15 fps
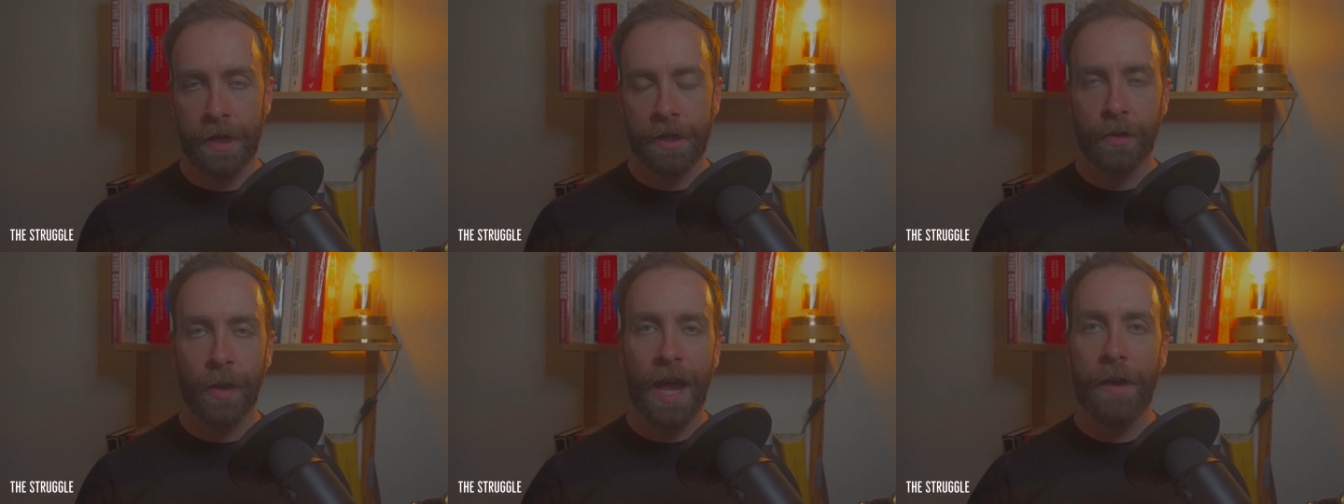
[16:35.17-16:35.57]

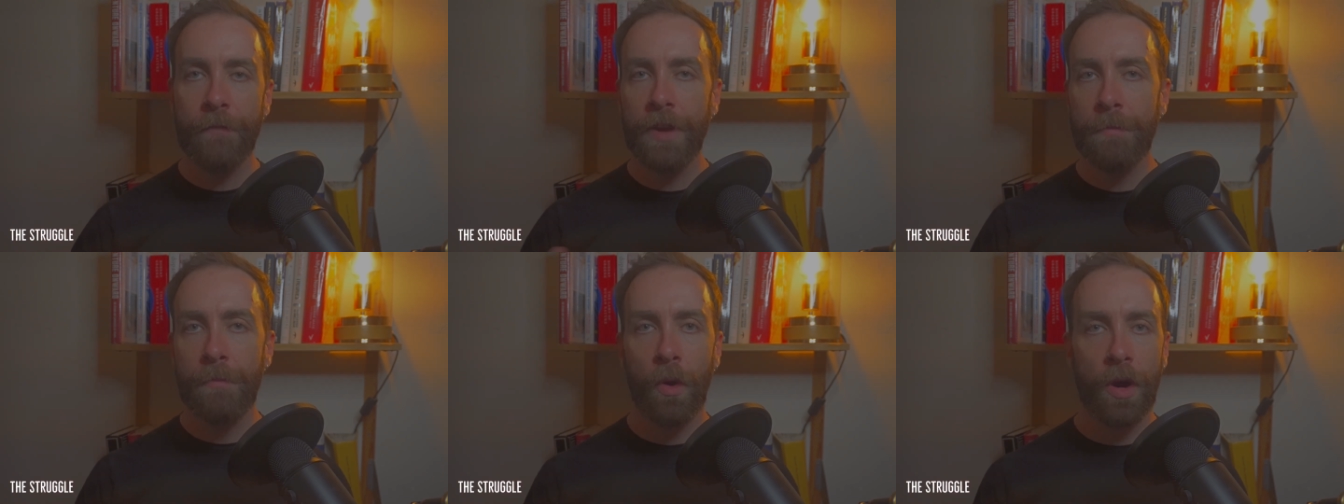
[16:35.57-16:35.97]
So
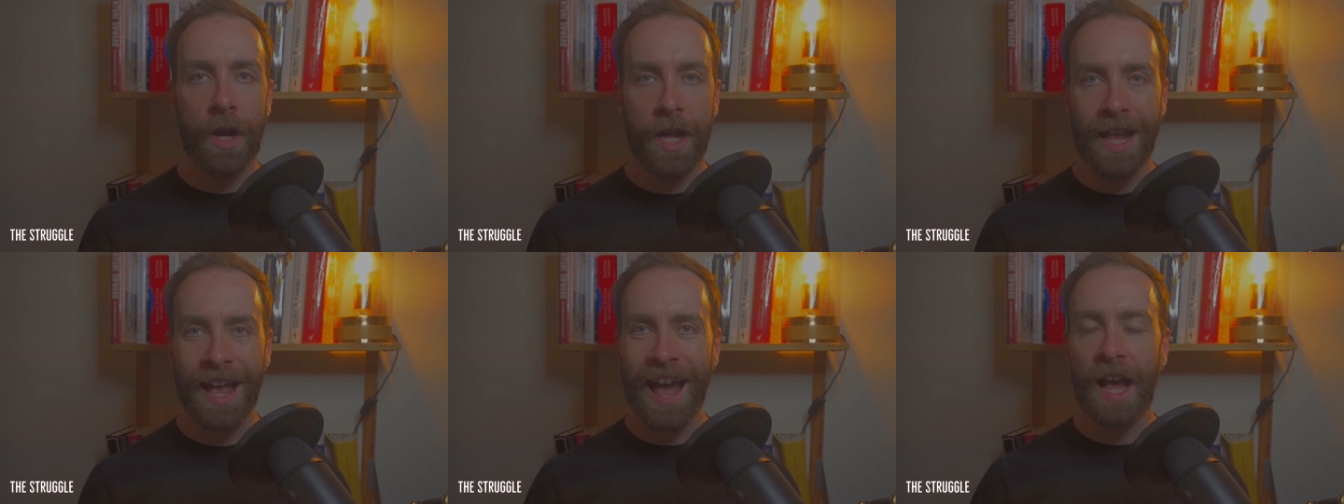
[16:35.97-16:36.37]
every
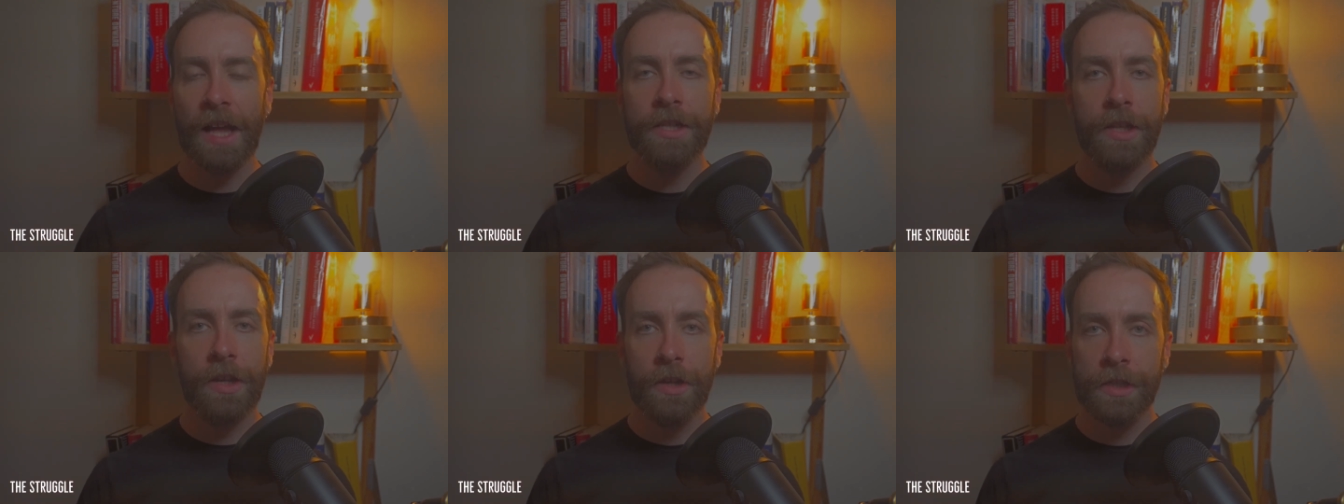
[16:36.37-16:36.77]
morning,
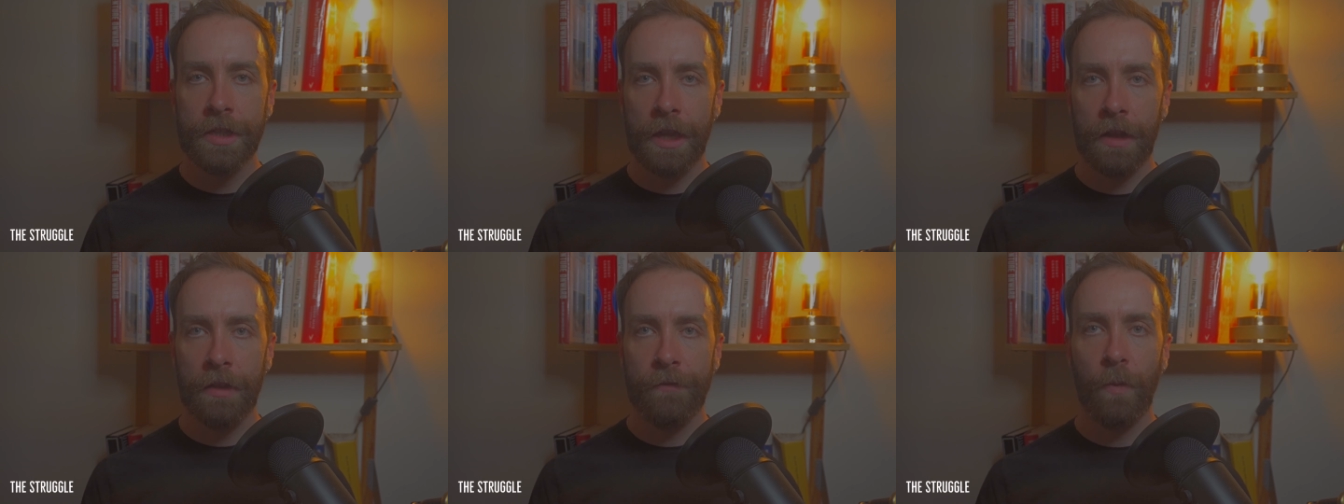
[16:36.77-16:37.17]
ask
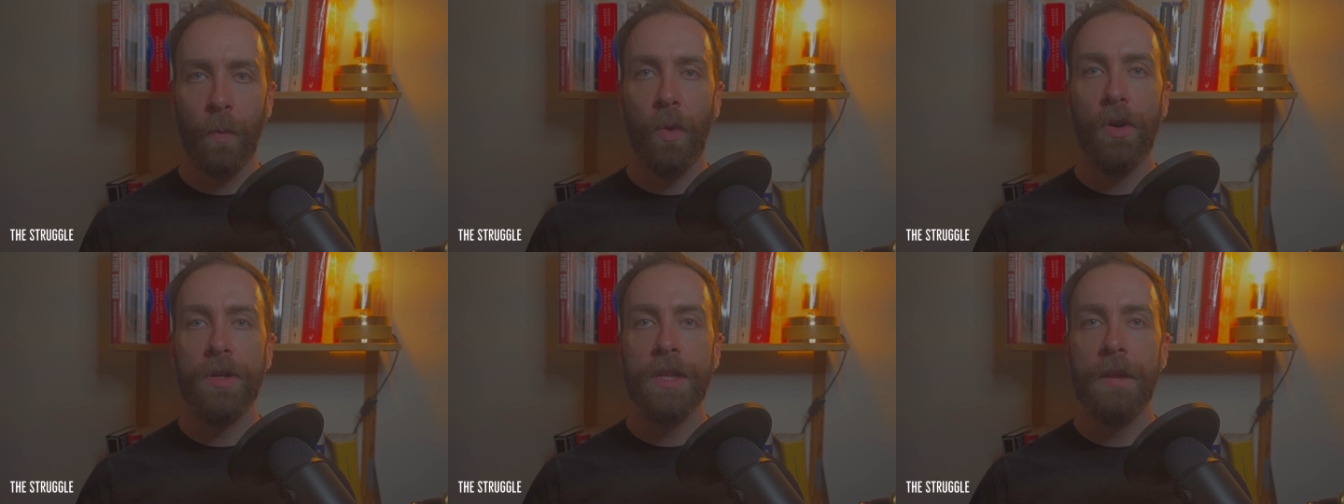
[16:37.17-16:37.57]
yourself,
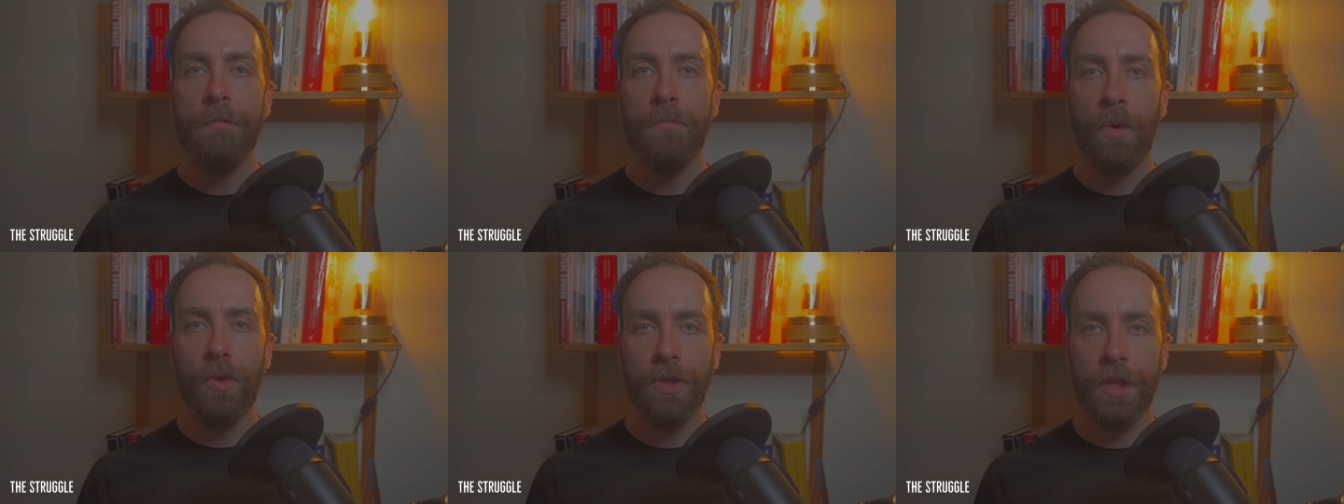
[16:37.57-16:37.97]
what
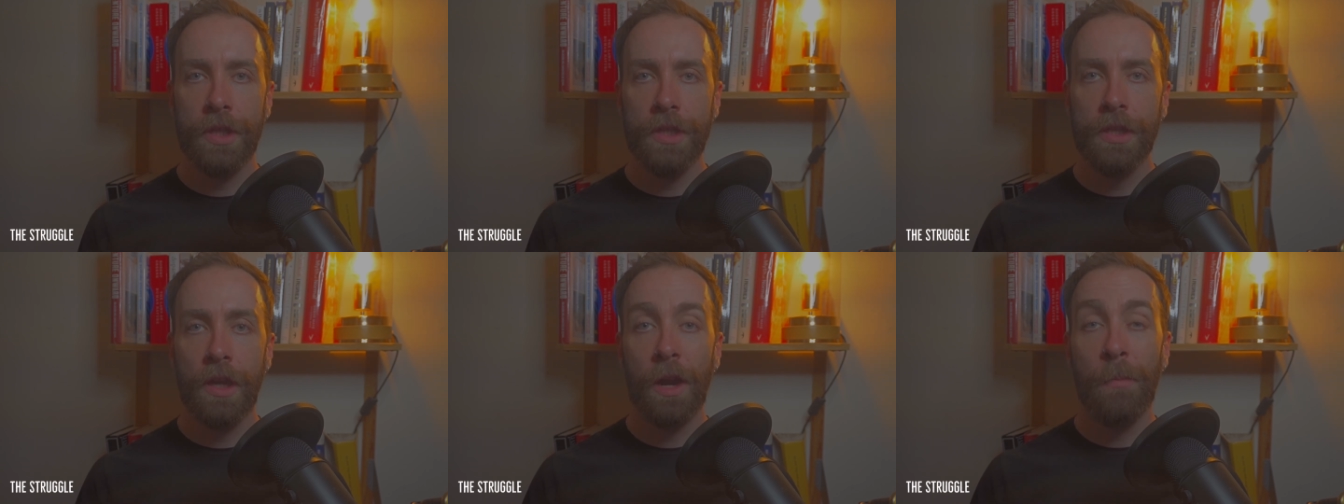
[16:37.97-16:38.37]

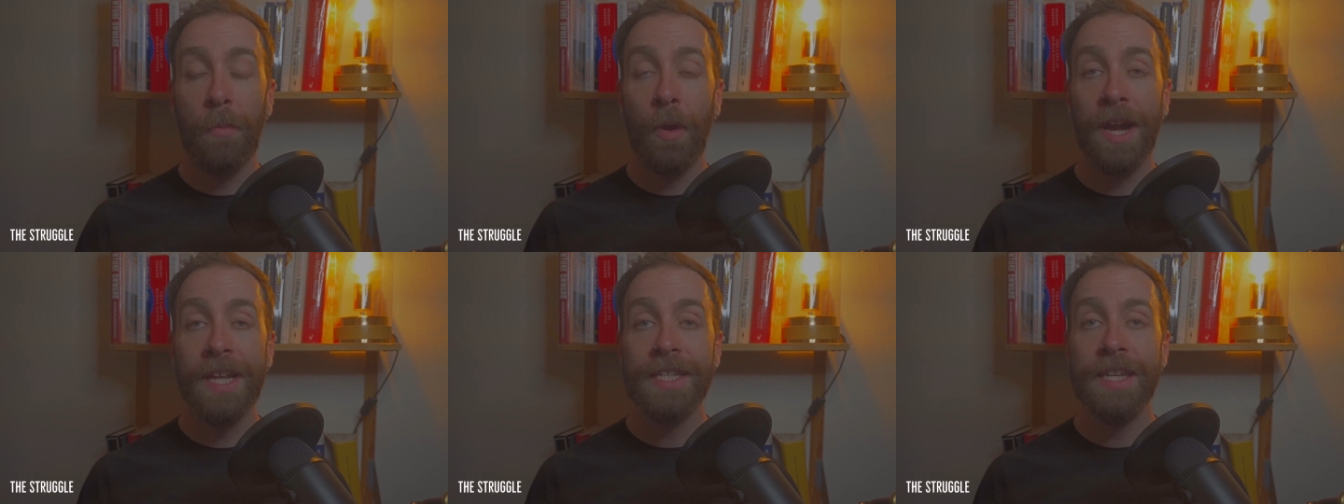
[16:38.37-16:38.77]
emotions are
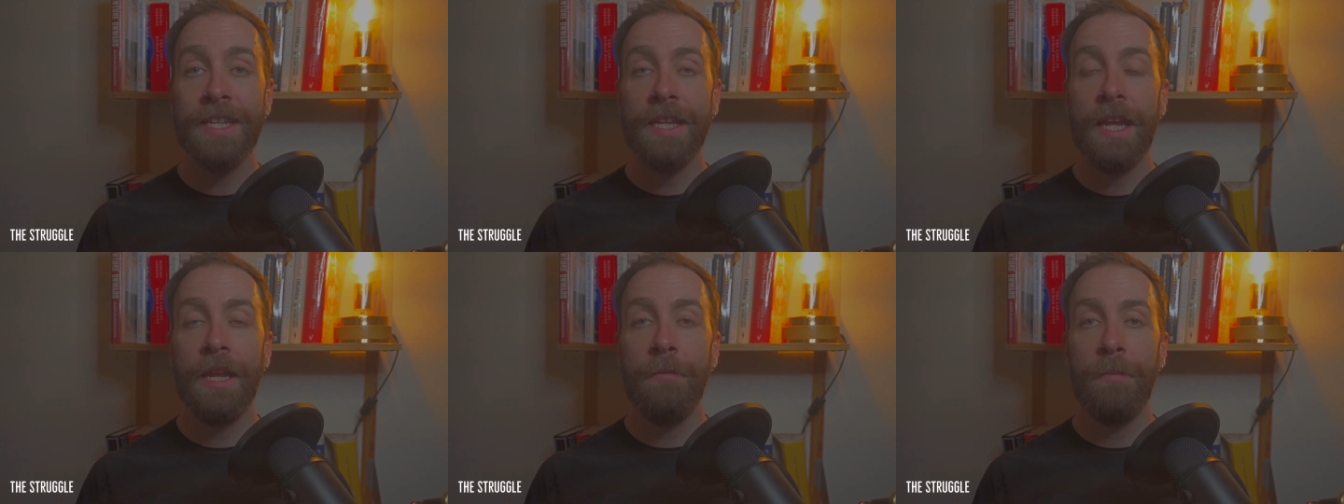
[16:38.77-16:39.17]

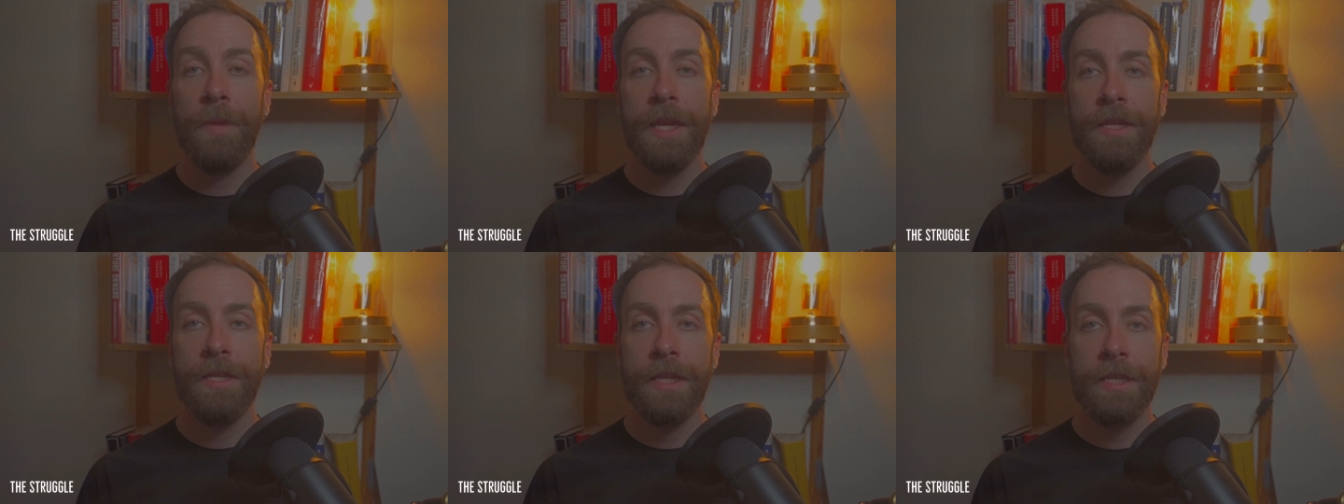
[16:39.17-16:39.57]
present in
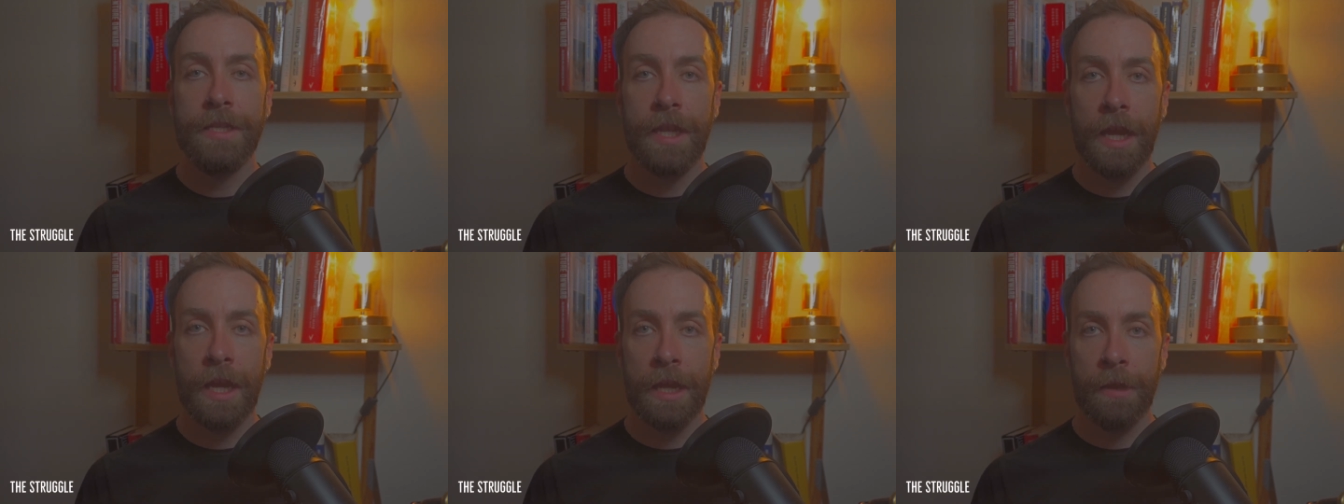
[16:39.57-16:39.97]
me
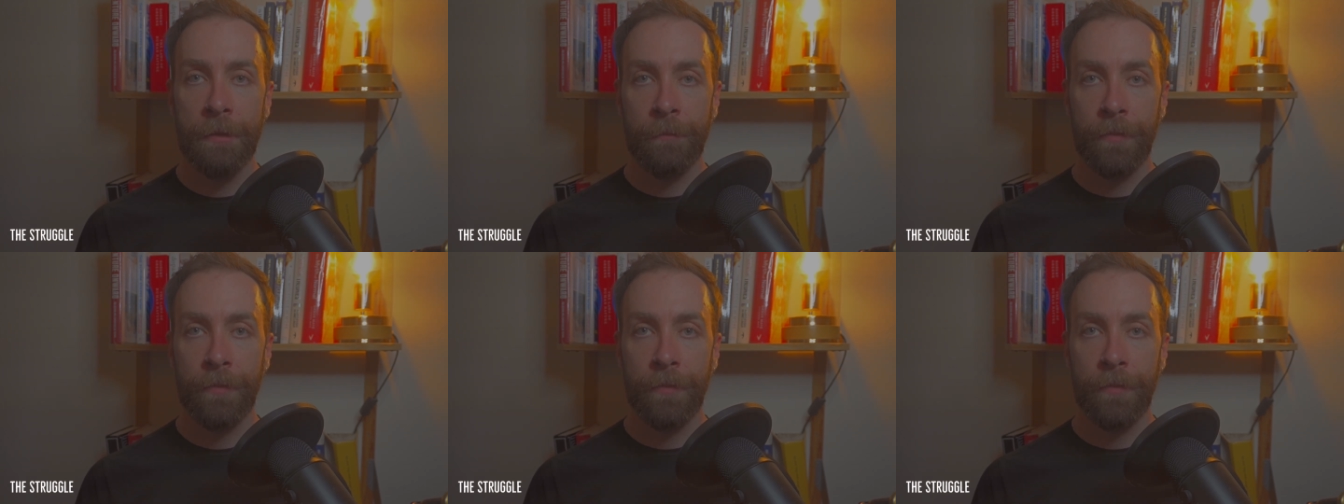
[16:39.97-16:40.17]
today?